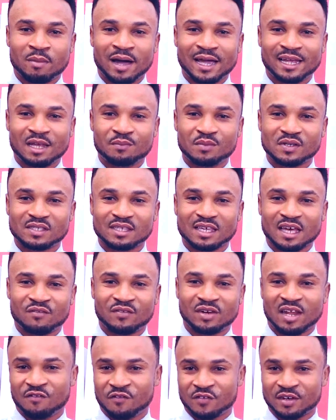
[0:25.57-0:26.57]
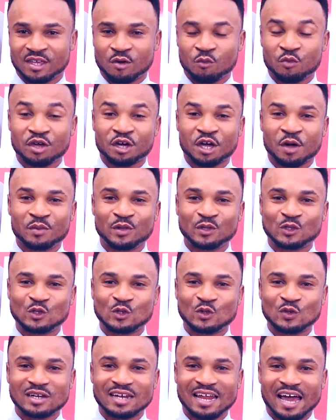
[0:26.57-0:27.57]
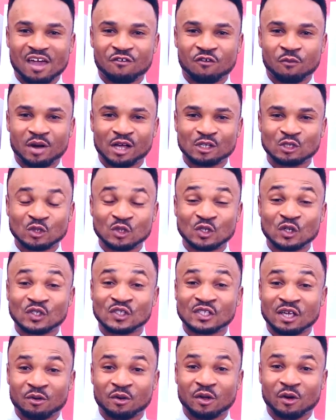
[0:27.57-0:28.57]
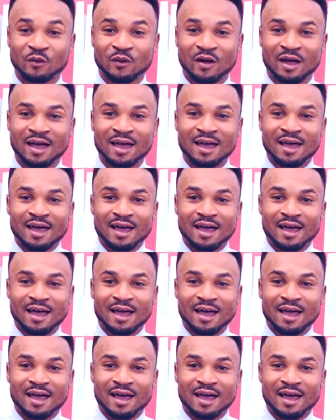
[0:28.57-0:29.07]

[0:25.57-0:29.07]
My name is Kelvin Afinke. We are coming to you live from our studios here in Accra,